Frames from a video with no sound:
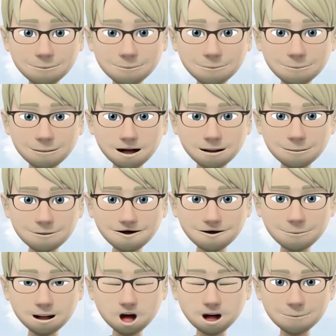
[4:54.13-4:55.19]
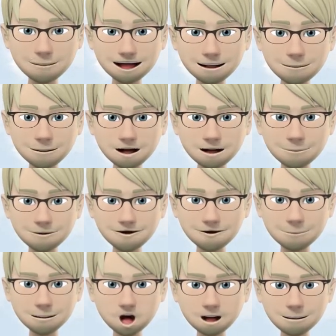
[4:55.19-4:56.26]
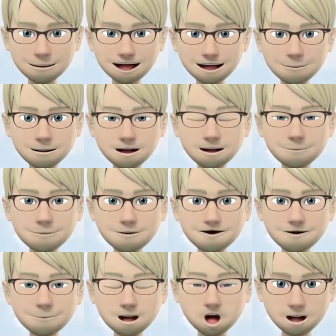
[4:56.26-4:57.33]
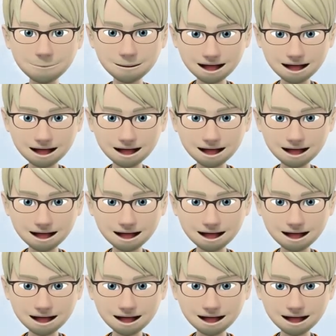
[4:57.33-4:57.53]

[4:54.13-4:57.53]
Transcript: At Genergy, we manufacture generator sets from